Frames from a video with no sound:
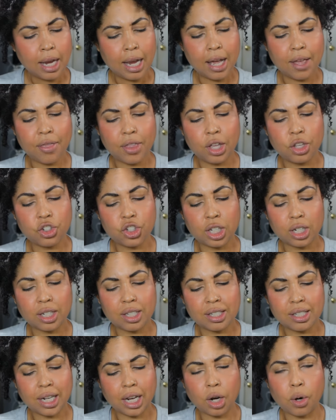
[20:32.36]
And then Je
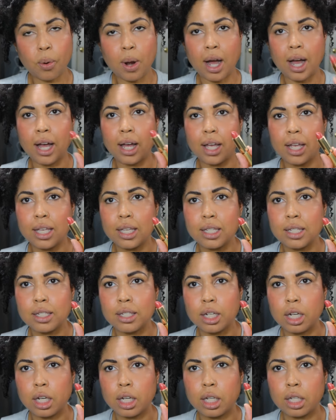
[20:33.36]
Ne Sais Quoi
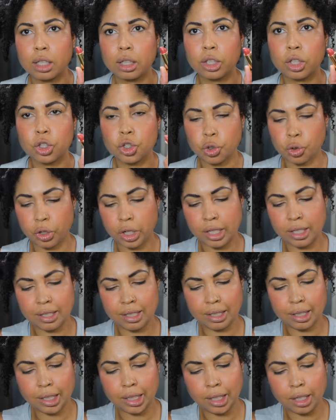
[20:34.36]
is a
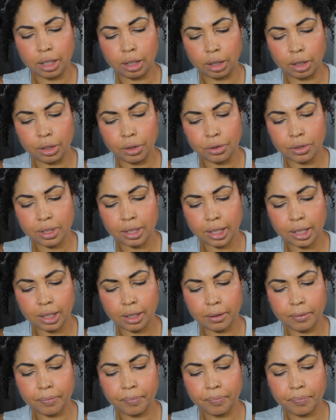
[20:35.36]
luxuriously
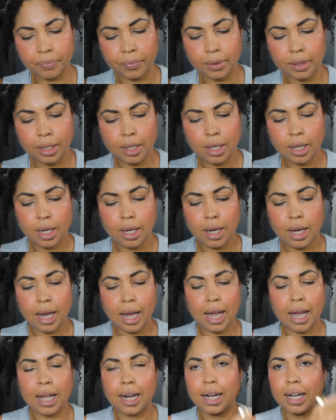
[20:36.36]
lucent.
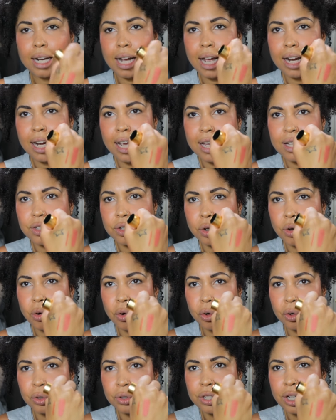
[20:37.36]
And it kind of has a
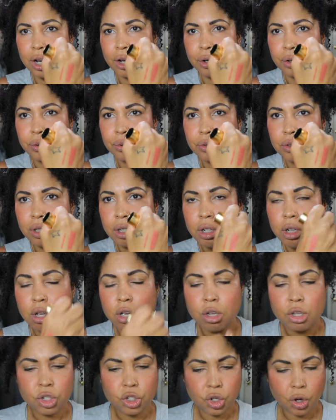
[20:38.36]
coral tone.
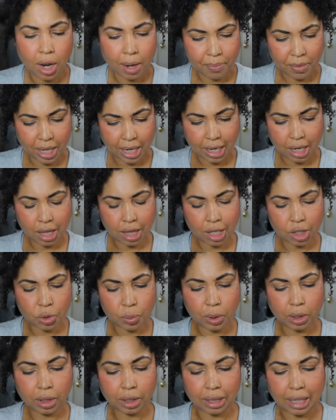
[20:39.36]
So I'm thinking
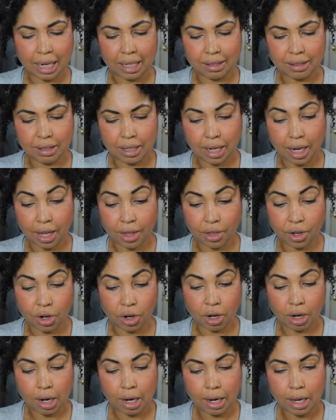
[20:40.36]
these will look nice
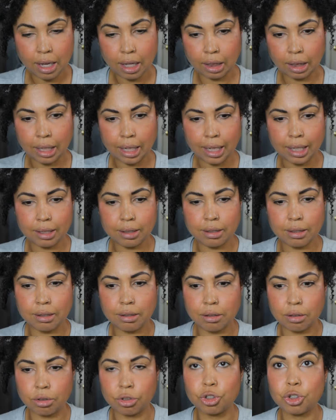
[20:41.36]
together.
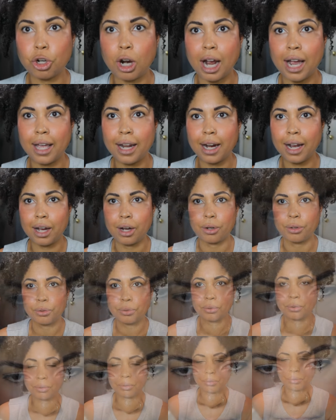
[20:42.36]
Let's try it
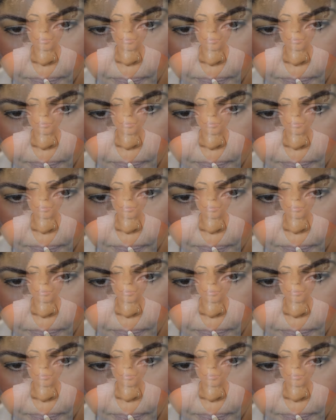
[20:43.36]
out.